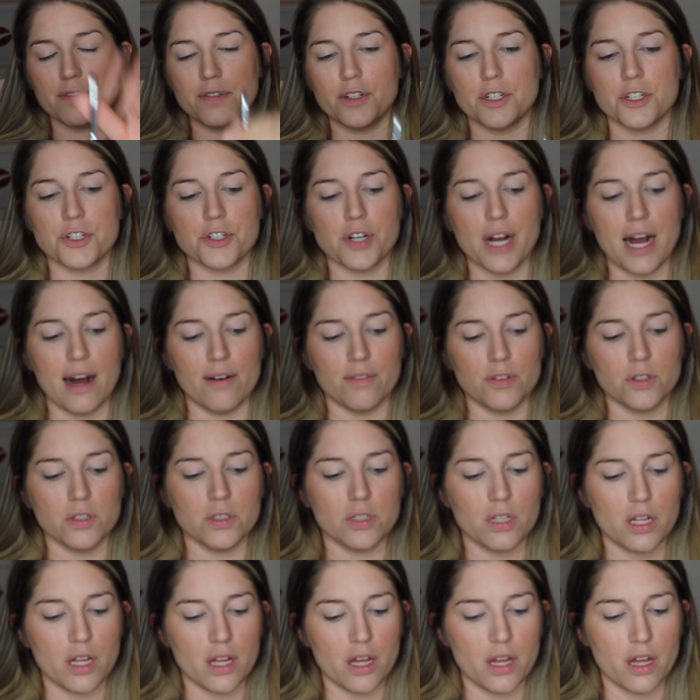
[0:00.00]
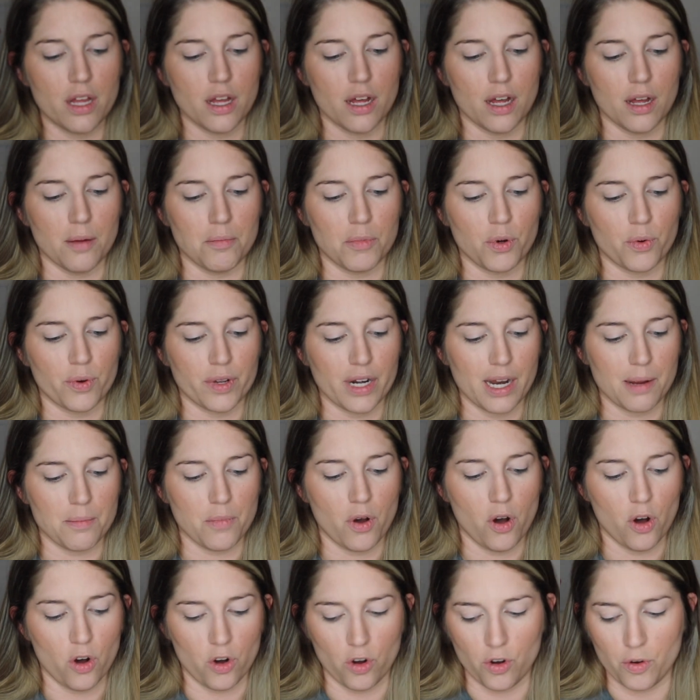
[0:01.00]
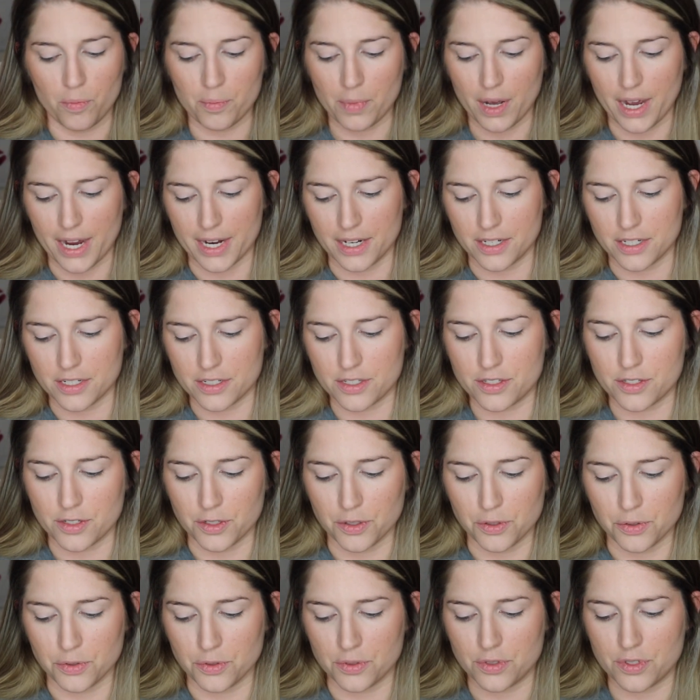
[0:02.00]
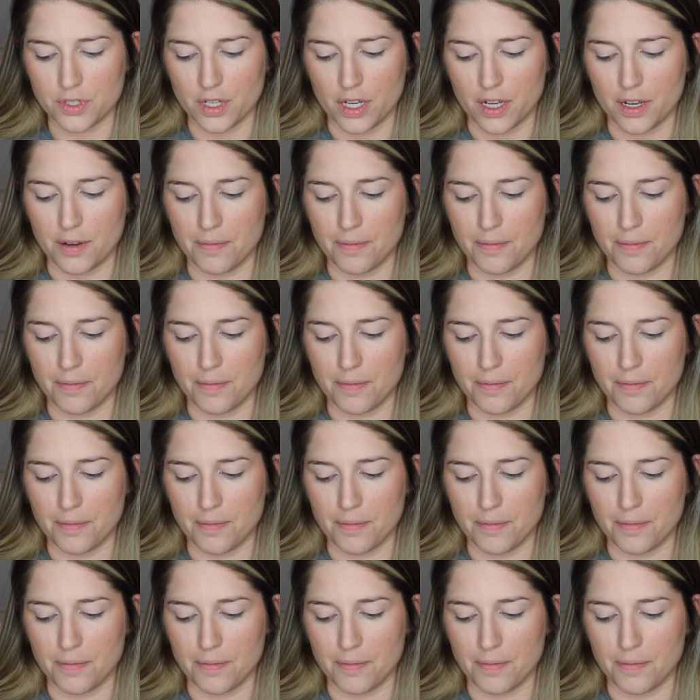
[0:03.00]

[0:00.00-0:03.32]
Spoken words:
for travel, but when I'm home, I just use